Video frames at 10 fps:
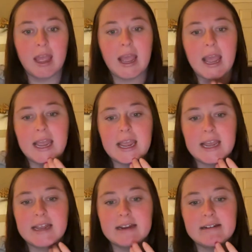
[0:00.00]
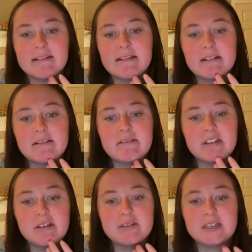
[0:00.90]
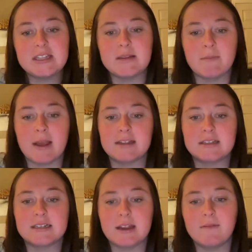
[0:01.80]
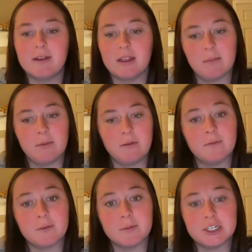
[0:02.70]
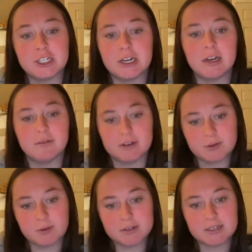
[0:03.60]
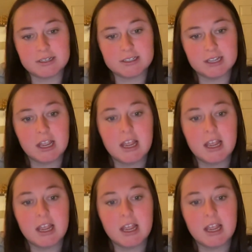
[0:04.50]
and using the best available information and resources.